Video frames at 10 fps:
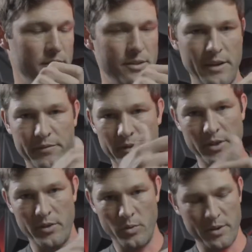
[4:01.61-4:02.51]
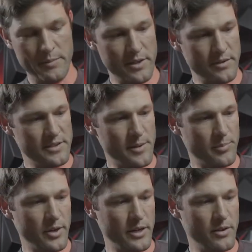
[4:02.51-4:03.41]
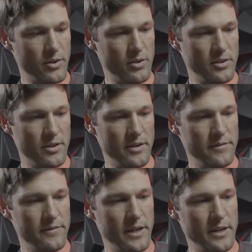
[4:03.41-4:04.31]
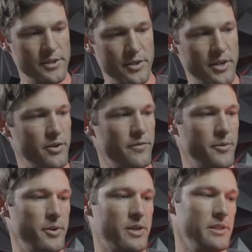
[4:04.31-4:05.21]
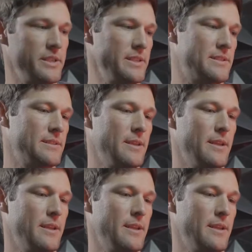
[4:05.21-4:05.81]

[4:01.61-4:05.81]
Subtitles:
You're definitely gonna wanna be able to separate all of your gear from your cleats.